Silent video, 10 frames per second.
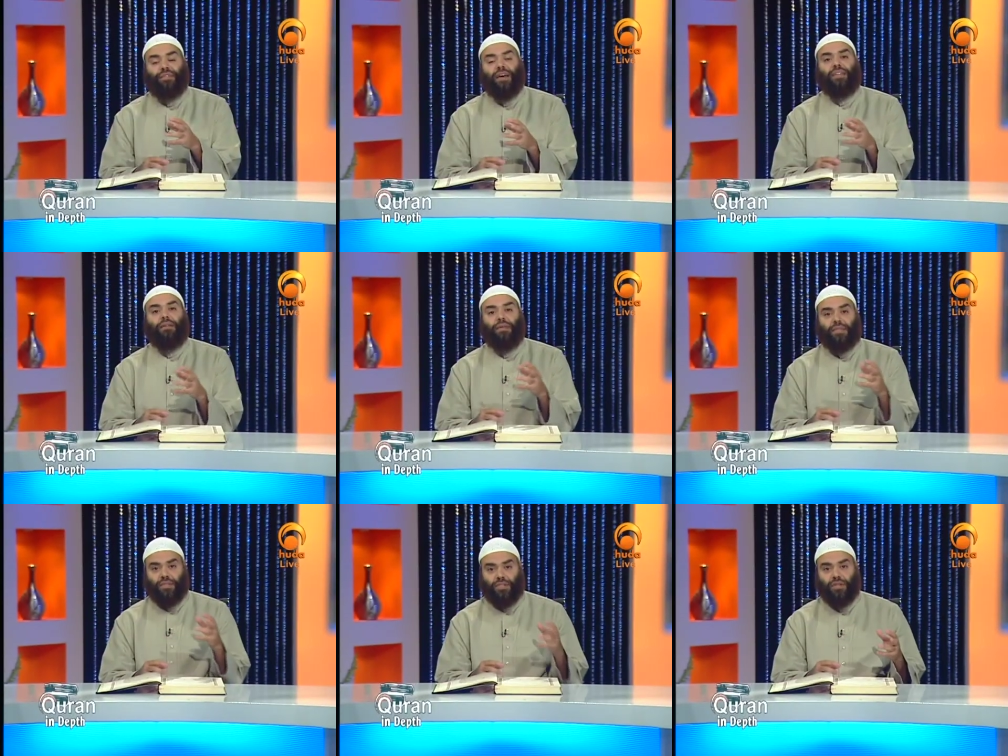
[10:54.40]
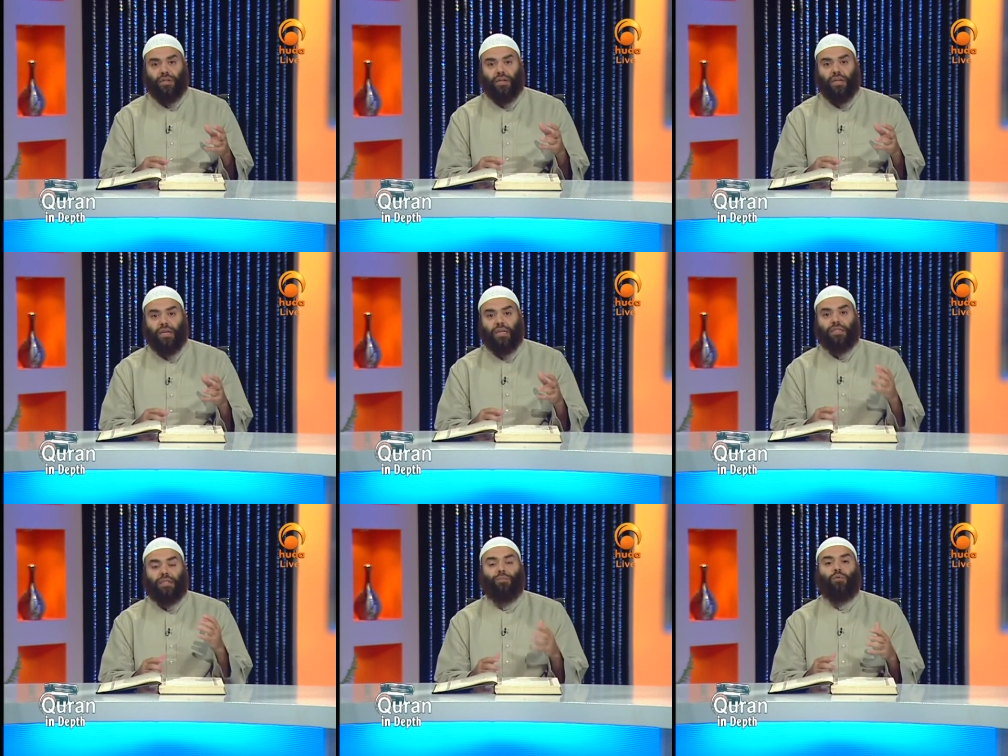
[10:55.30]
the final messenger,
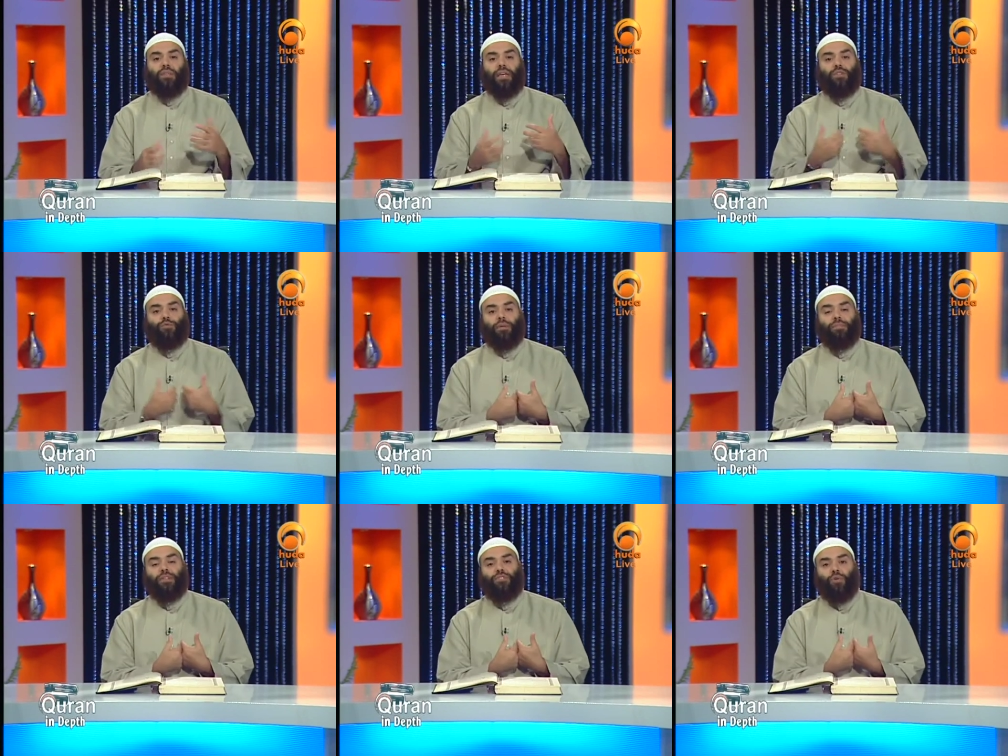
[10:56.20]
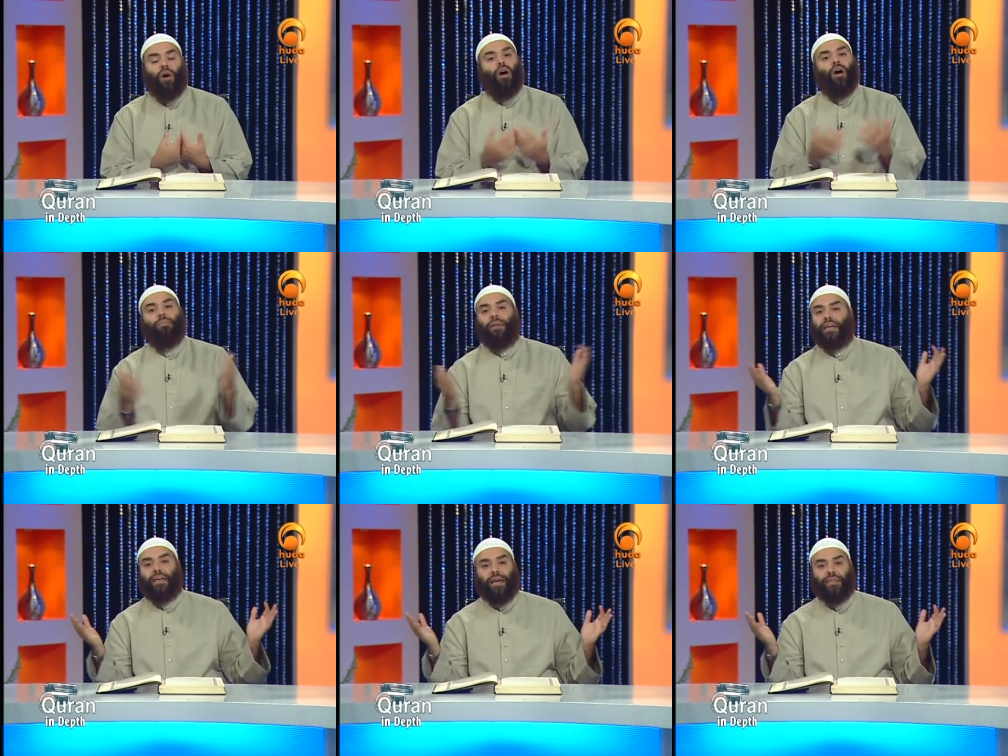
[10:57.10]
someone that will be to all
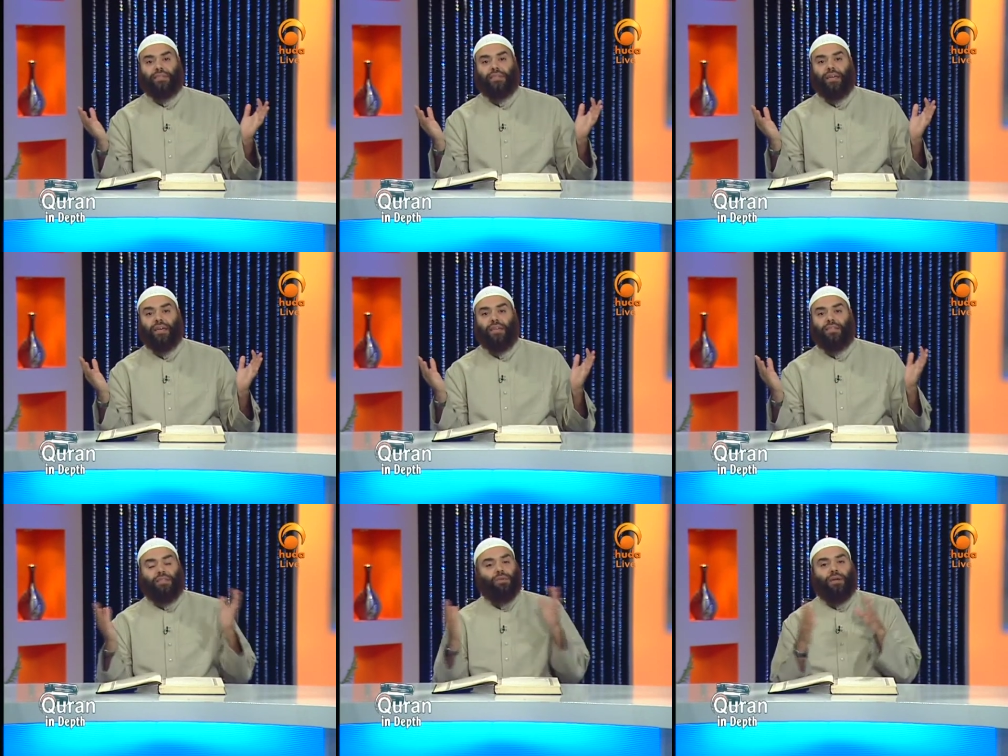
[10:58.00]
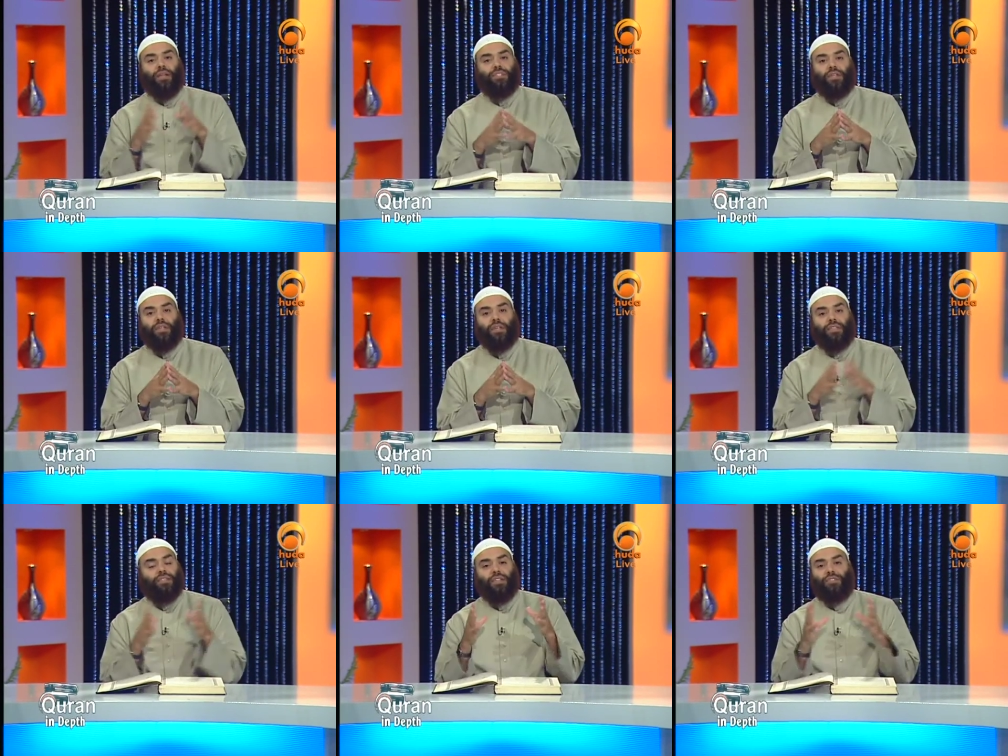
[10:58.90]
mankind. That the religion
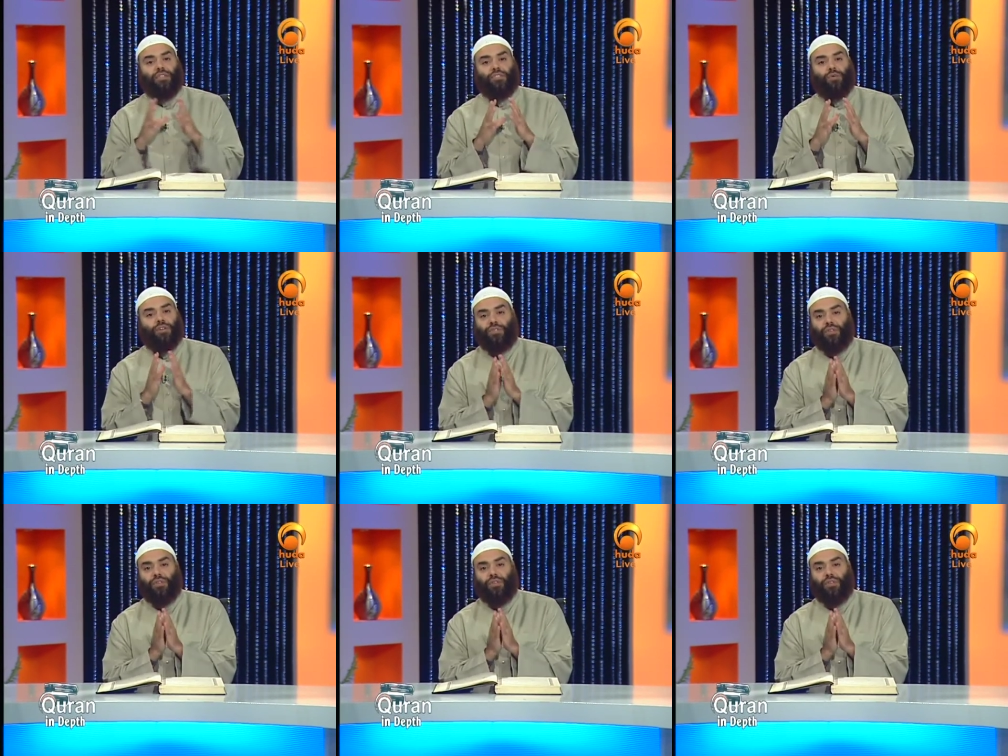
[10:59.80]
is not just to a